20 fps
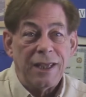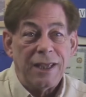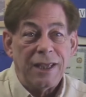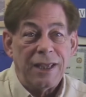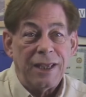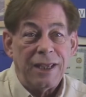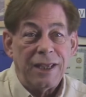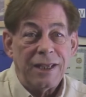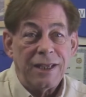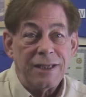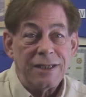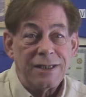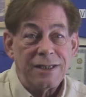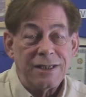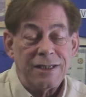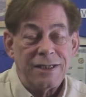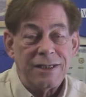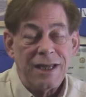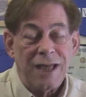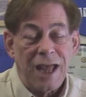is
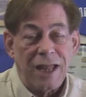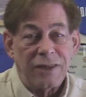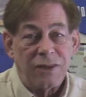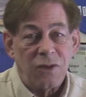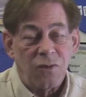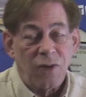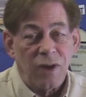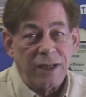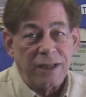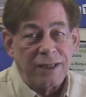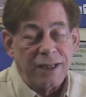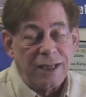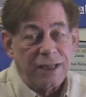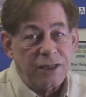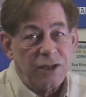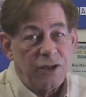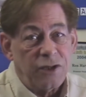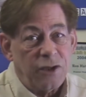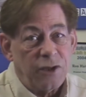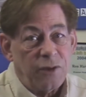not the right thing
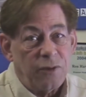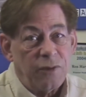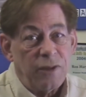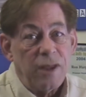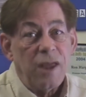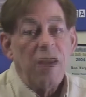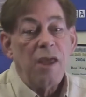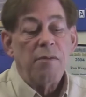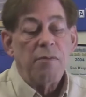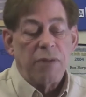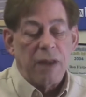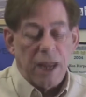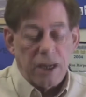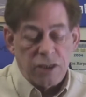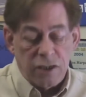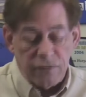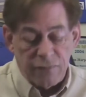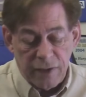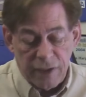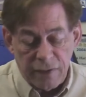to do.
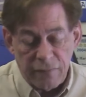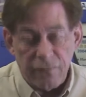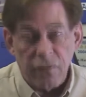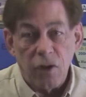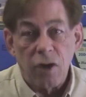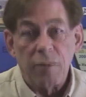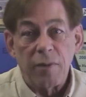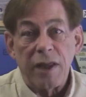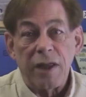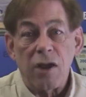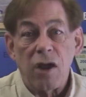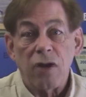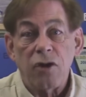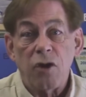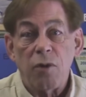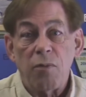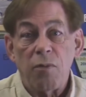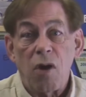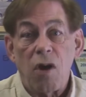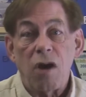Plant your feet firmly on
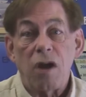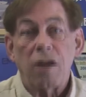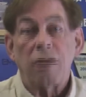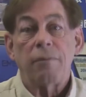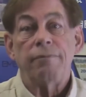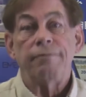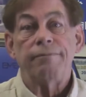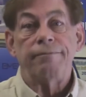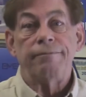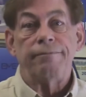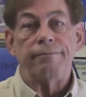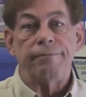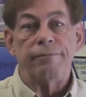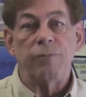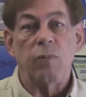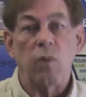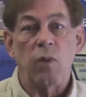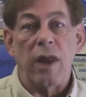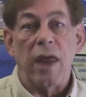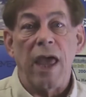your mark,
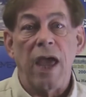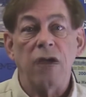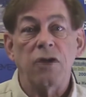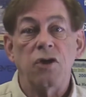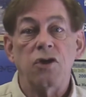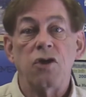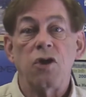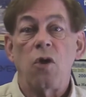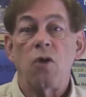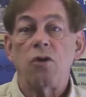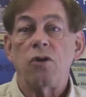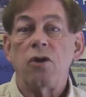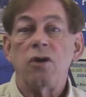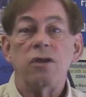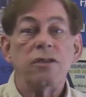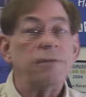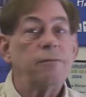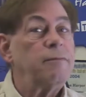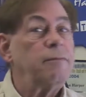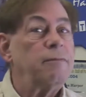relax your
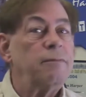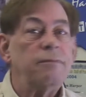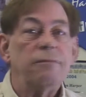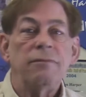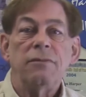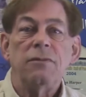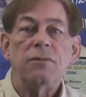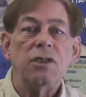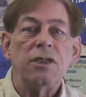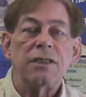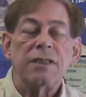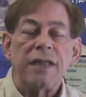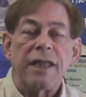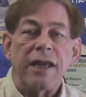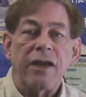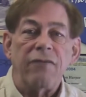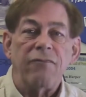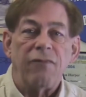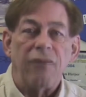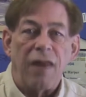shoulders, just
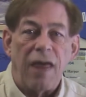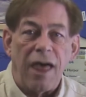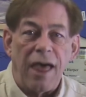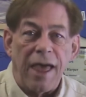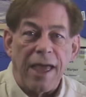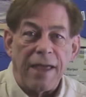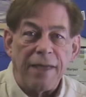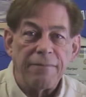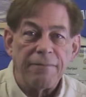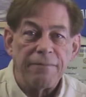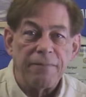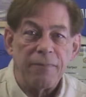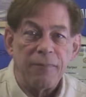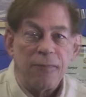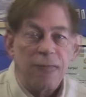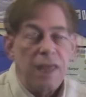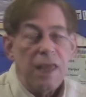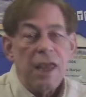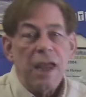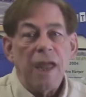let it fly.
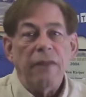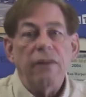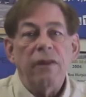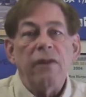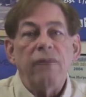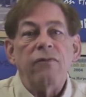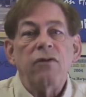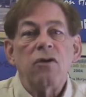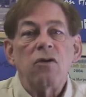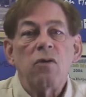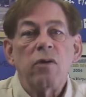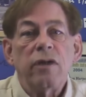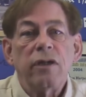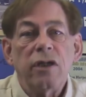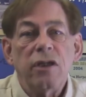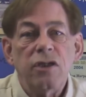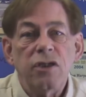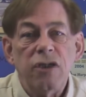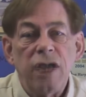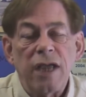And then if you're going
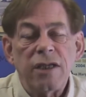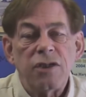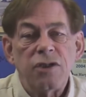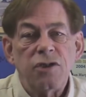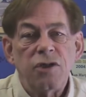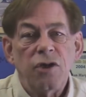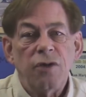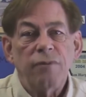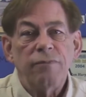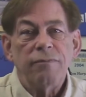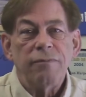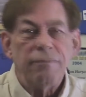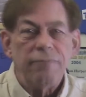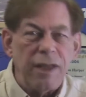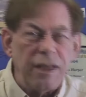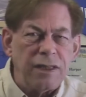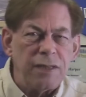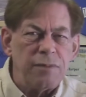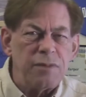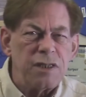to gesture,
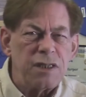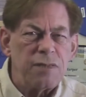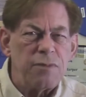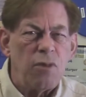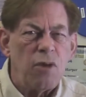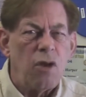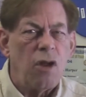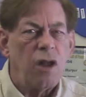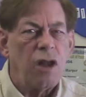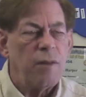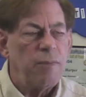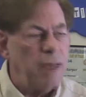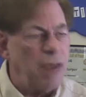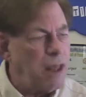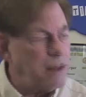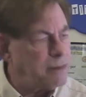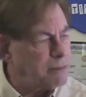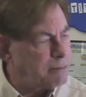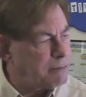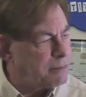make them small,
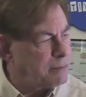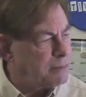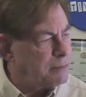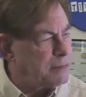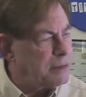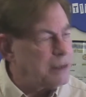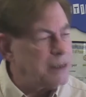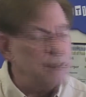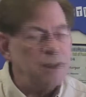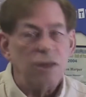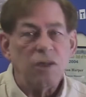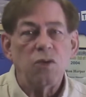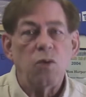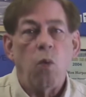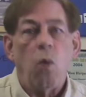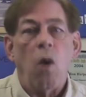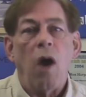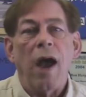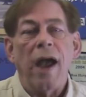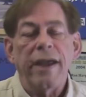about as
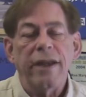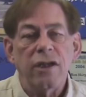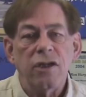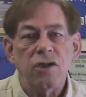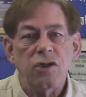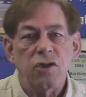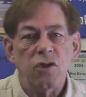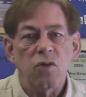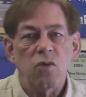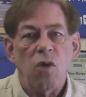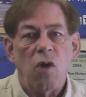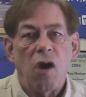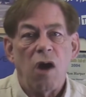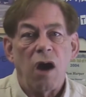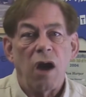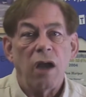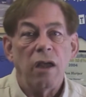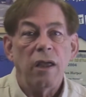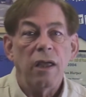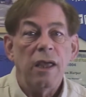wide as you
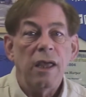are.